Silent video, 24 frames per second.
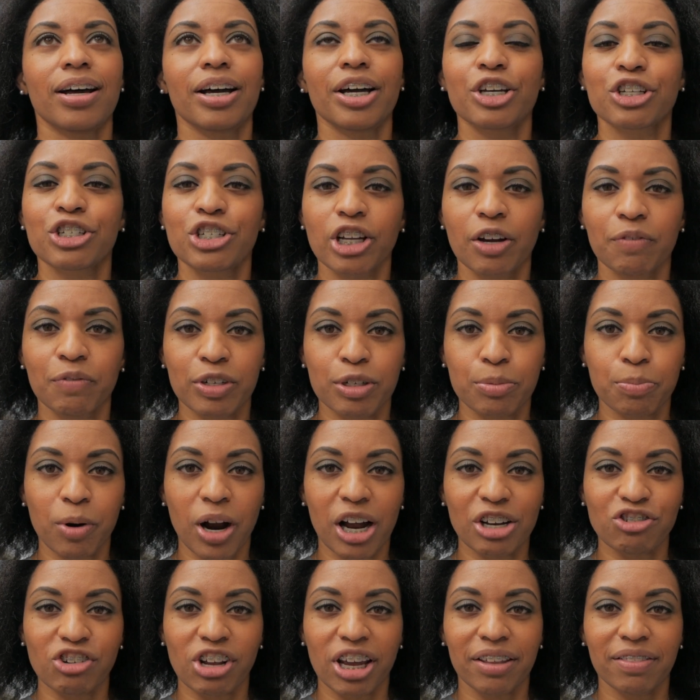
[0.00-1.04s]
a service
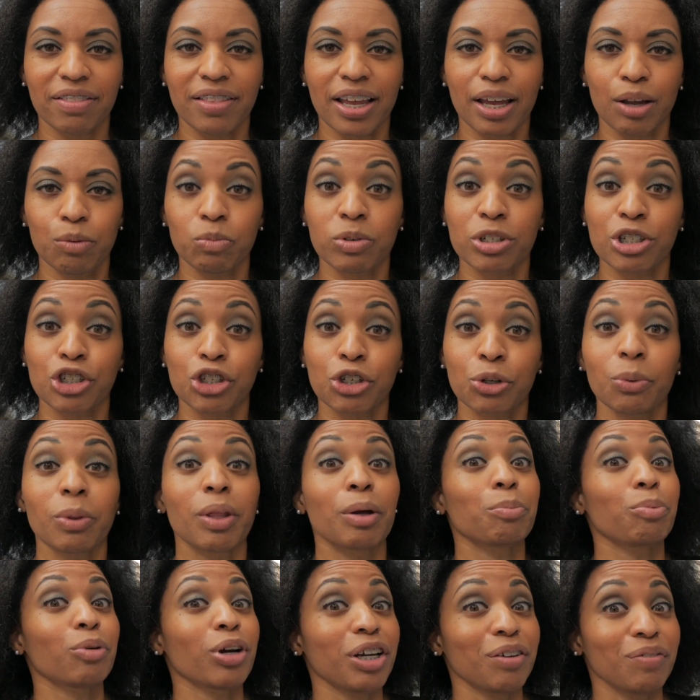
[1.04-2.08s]
project that was due
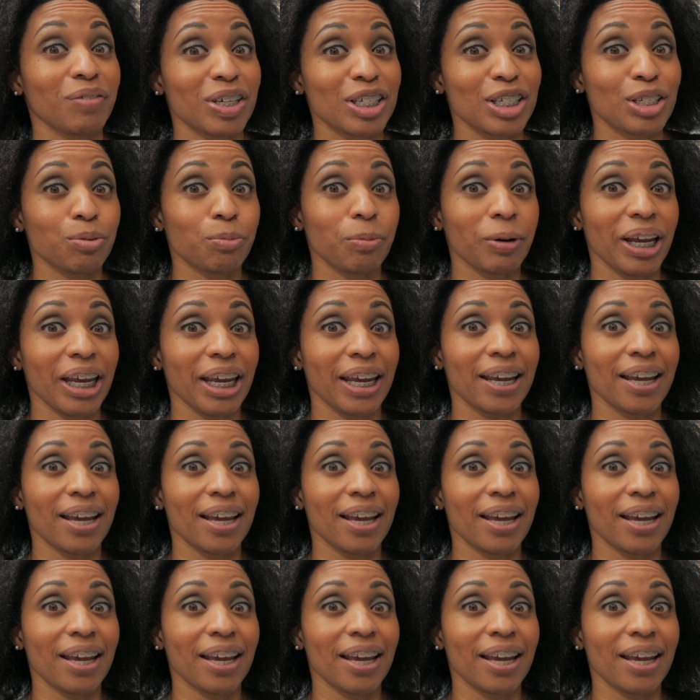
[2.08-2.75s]
the previous week.